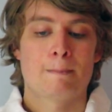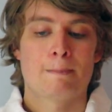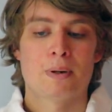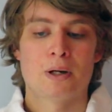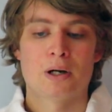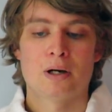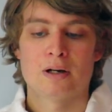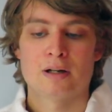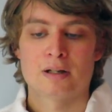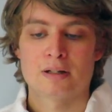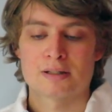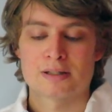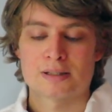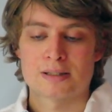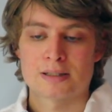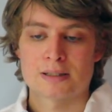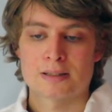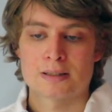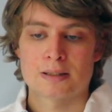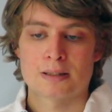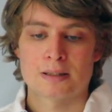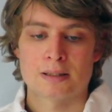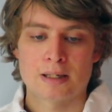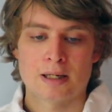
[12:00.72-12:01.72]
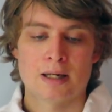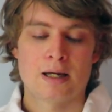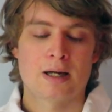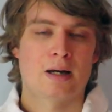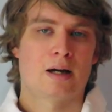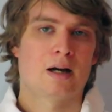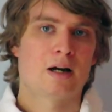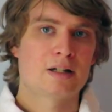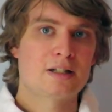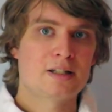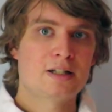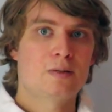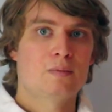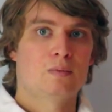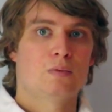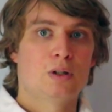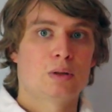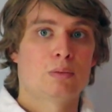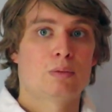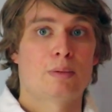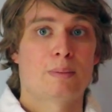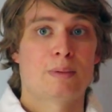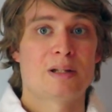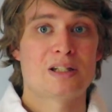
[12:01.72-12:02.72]
But yeah, I didn't
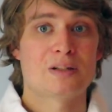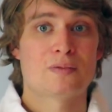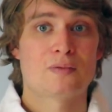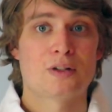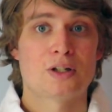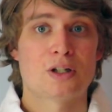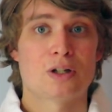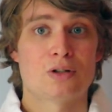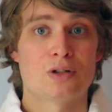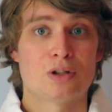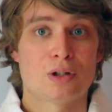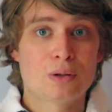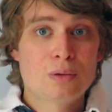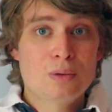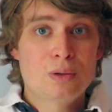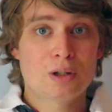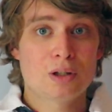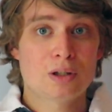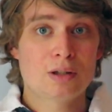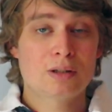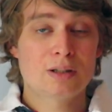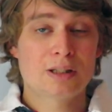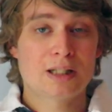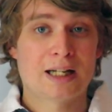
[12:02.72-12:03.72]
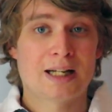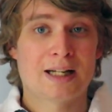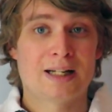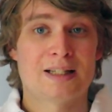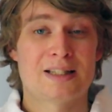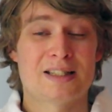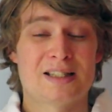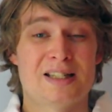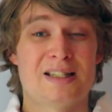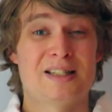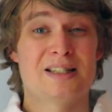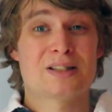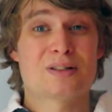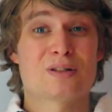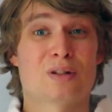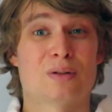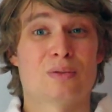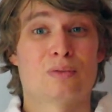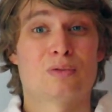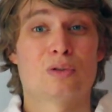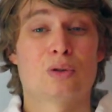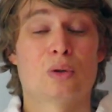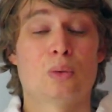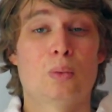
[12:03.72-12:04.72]
really want to make this video too long, and it has gone
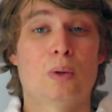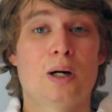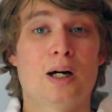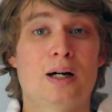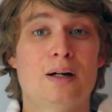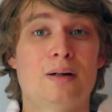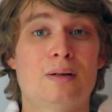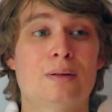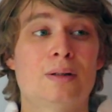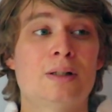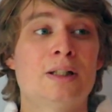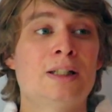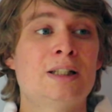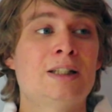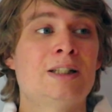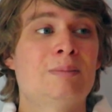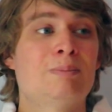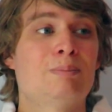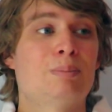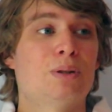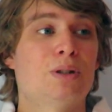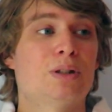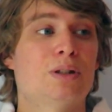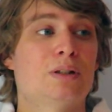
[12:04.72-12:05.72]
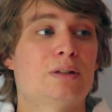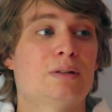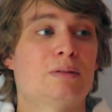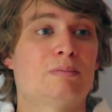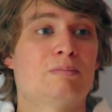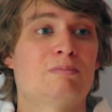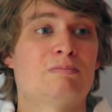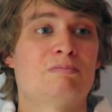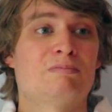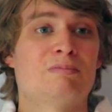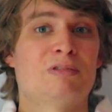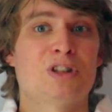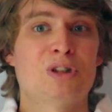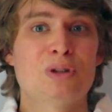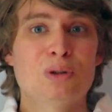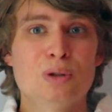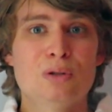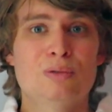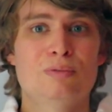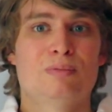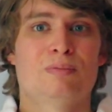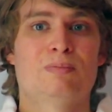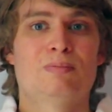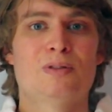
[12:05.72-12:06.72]
on for a while. But sort
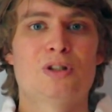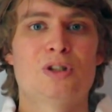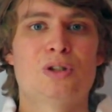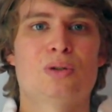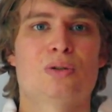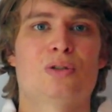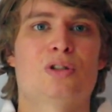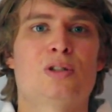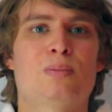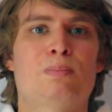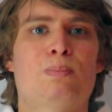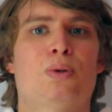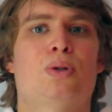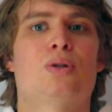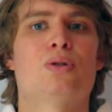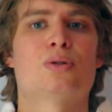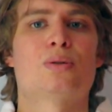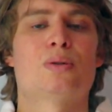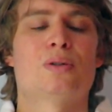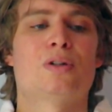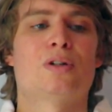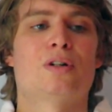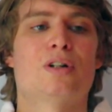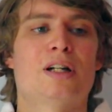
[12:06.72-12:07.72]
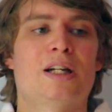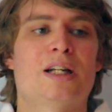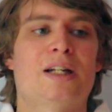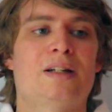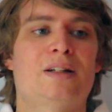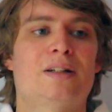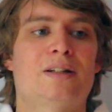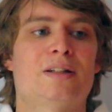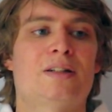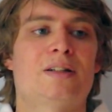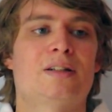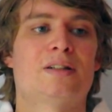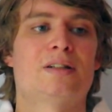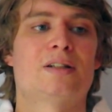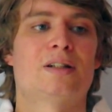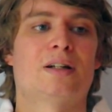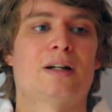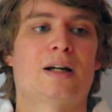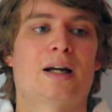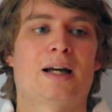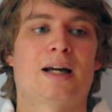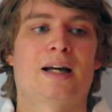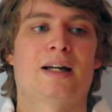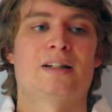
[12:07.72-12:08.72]
of the sort of sports we got in England.
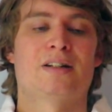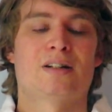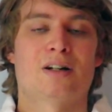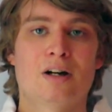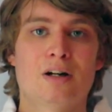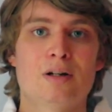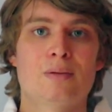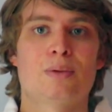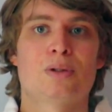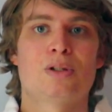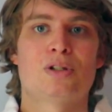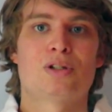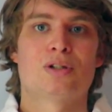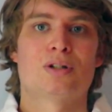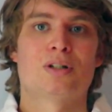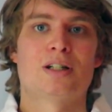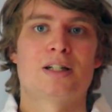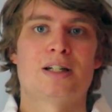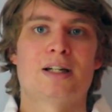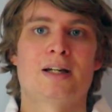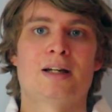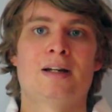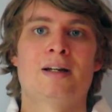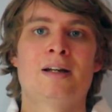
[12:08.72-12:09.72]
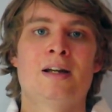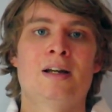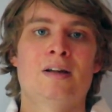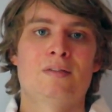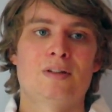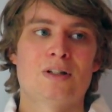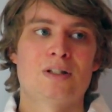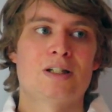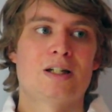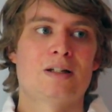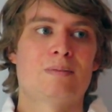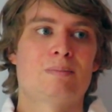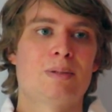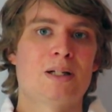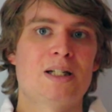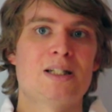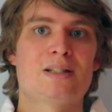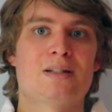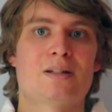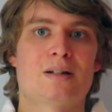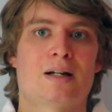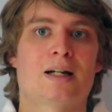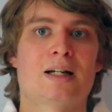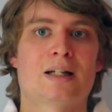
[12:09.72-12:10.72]
And I hope you enjoyed it. If you did,
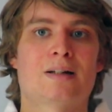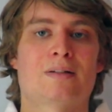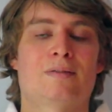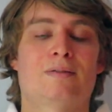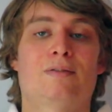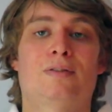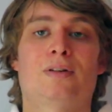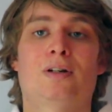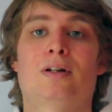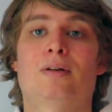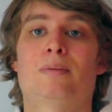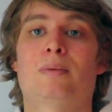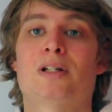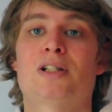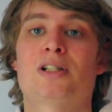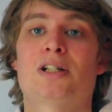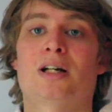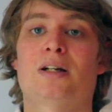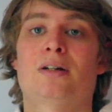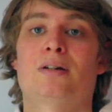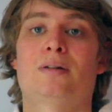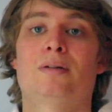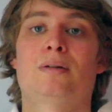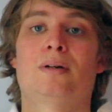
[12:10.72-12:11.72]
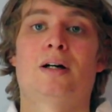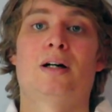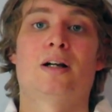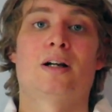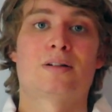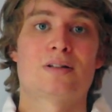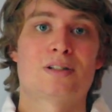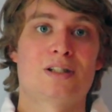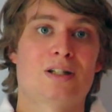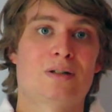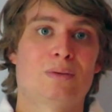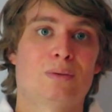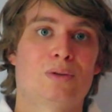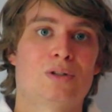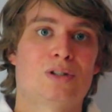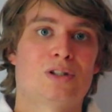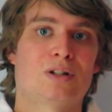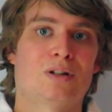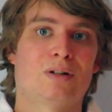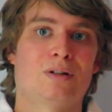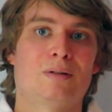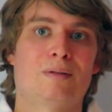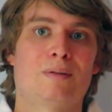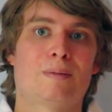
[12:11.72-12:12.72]
please like and follow my channel. And I'll see you all
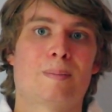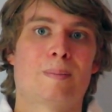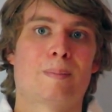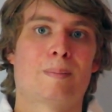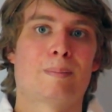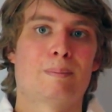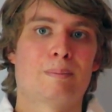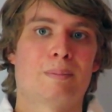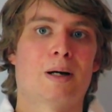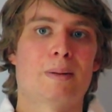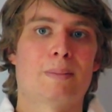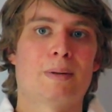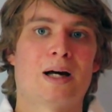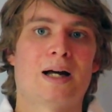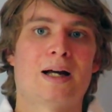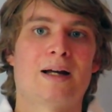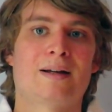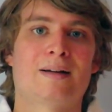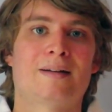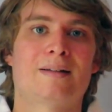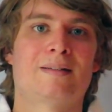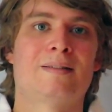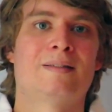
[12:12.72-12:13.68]
soon. Bye bye.